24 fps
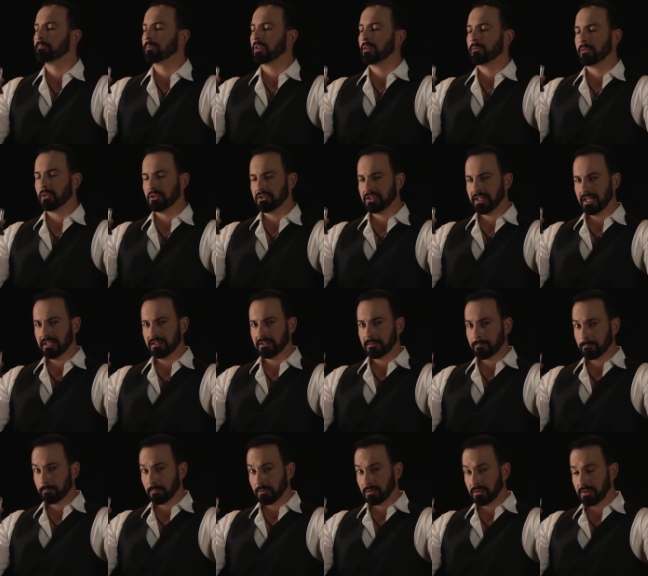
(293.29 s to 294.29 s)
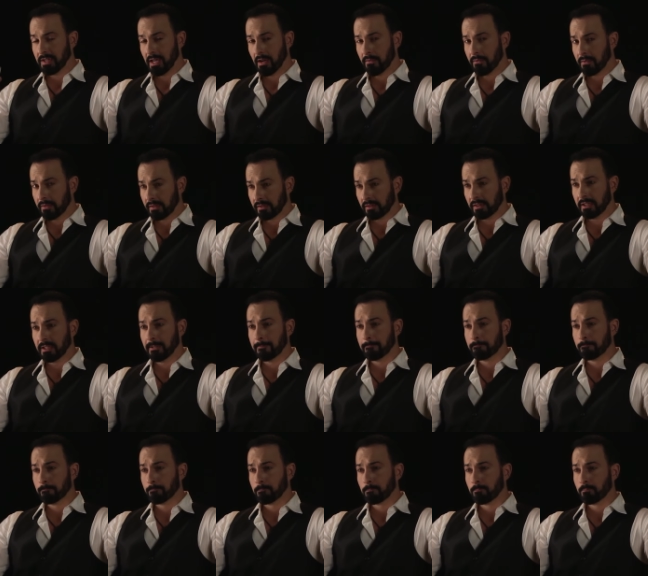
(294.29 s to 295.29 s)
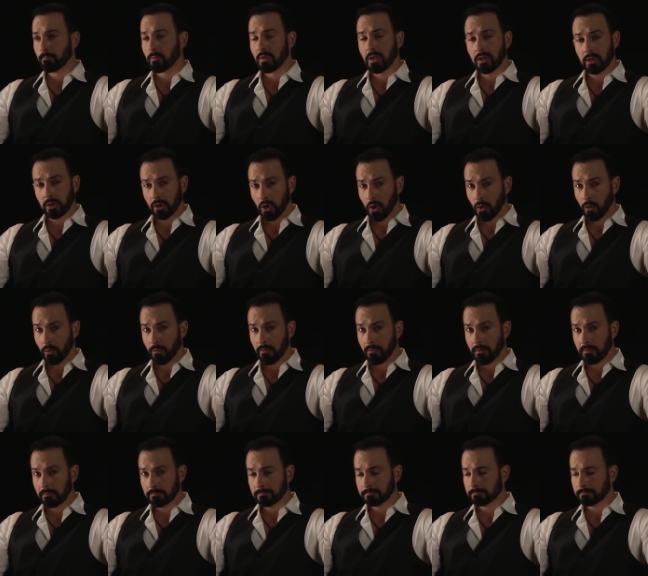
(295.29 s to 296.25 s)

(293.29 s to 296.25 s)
First taste, definitely clove.